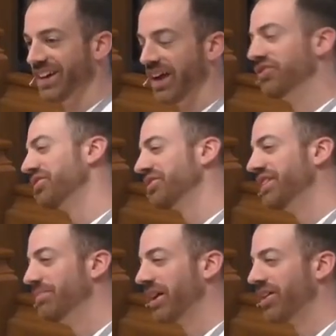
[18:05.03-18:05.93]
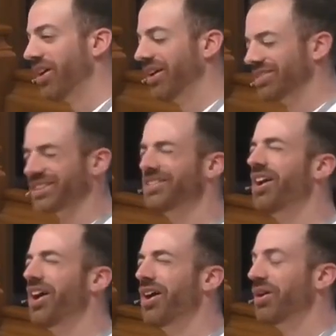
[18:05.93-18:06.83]
And I just cleaned my car. I was like,
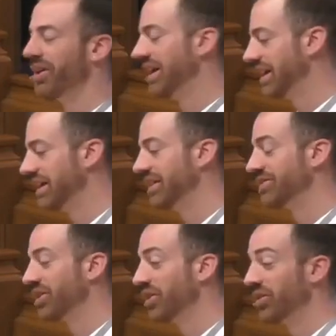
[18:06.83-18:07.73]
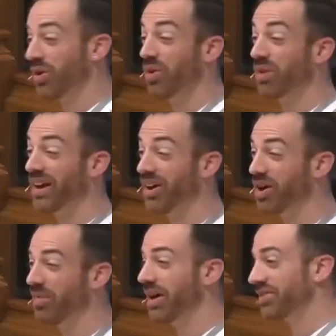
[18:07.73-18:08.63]
no. And so the whole way
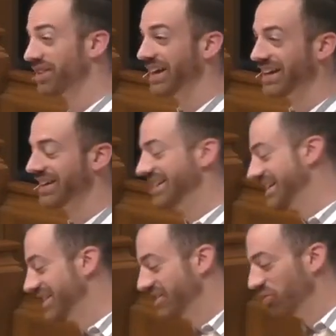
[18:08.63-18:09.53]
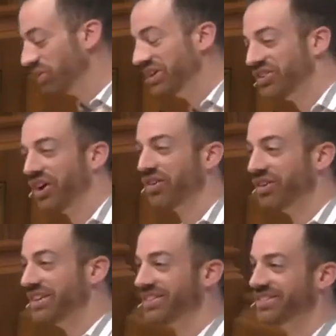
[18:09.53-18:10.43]
home, I was like reaching
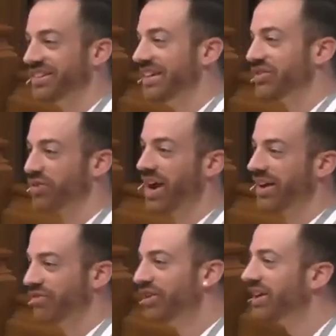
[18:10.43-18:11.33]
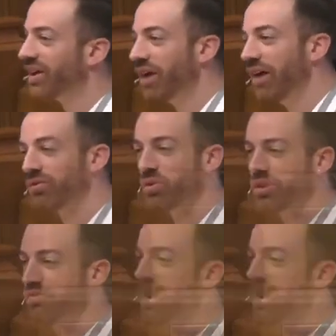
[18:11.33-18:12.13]
underneath the seat, trying, feeling around for where the